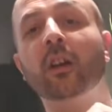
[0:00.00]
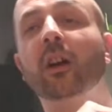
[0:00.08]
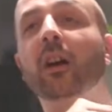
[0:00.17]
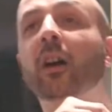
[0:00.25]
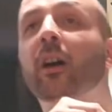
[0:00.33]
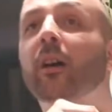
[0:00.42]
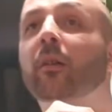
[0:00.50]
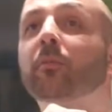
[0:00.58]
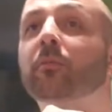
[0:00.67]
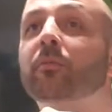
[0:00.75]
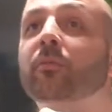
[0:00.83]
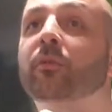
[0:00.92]

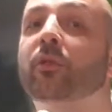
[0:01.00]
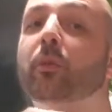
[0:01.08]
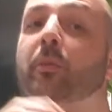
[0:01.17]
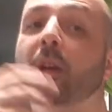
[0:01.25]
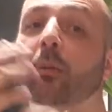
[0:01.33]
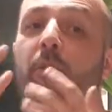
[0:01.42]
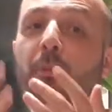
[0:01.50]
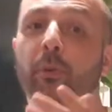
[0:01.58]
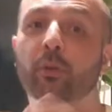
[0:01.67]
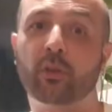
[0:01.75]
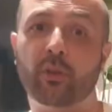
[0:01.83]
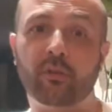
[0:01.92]
to be able to
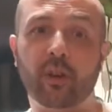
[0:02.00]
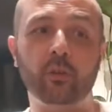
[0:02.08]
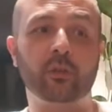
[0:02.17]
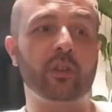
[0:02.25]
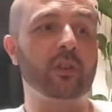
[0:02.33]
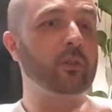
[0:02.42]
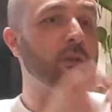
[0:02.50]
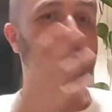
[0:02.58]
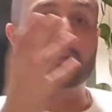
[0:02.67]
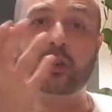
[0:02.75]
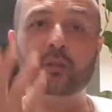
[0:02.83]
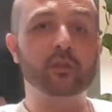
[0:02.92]
put your votes in, and
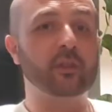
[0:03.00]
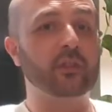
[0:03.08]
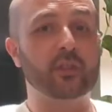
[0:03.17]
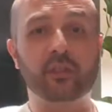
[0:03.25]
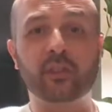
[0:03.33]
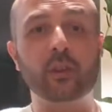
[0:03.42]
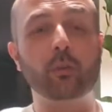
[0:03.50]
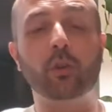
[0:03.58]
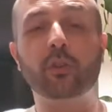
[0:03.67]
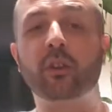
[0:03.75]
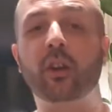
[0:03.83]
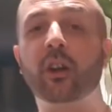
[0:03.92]
also just to see
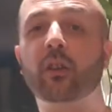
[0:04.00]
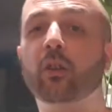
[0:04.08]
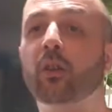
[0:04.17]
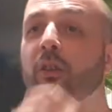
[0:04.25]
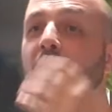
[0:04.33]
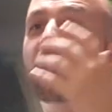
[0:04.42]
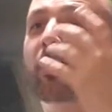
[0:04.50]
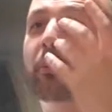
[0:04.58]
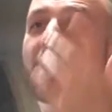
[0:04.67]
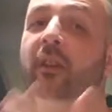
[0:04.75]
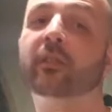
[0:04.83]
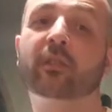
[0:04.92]
what's going on
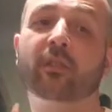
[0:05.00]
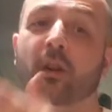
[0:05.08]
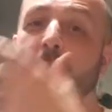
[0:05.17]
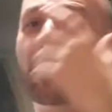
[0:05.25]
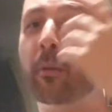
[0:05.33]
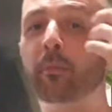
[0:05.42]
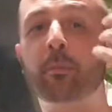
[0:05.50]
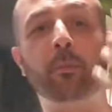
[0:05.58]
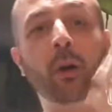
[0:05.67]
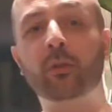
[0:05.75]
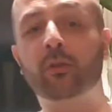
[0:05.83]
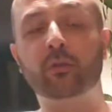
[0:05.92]
my Instagram. I
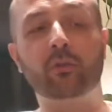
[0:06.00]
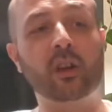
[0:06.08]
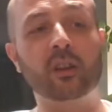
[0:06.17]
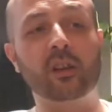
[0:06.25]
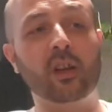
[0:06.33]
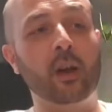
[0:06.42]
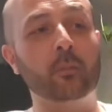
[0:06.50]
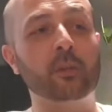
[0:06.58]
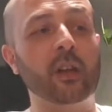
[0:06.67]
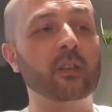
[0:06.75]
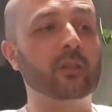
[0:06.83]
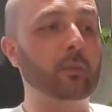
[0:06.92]
post regular
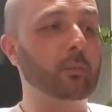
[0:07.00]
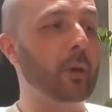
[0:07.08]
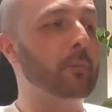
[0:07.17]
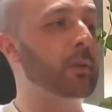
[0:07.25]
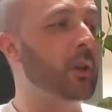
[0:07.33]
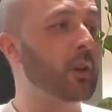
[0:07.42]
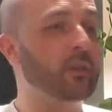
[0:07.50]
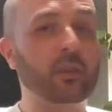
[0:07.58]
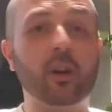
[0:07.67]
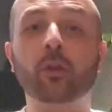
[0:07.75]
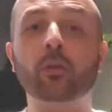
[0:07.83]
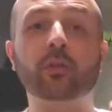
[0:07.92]
updates on my plants. I
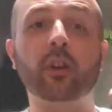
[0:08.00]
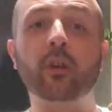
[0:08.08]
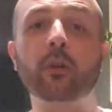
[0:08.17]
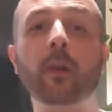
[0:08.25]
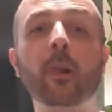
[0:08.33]
also